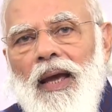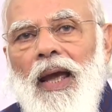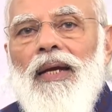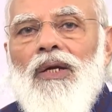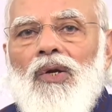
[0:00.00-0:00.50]

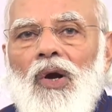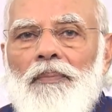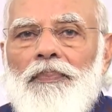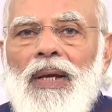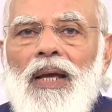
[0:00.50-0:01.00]
and
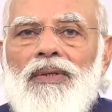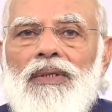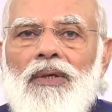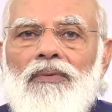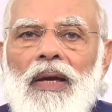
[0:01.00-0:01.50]

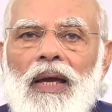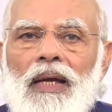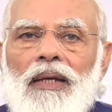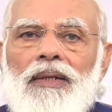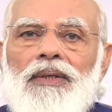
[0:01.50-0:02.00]
comprehensive
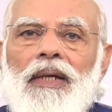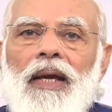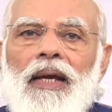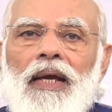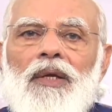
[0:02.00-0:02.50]

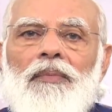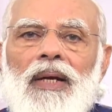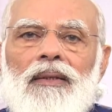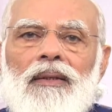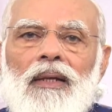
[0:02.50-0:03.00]
energy
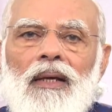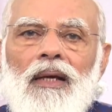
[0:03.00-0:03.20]
engagements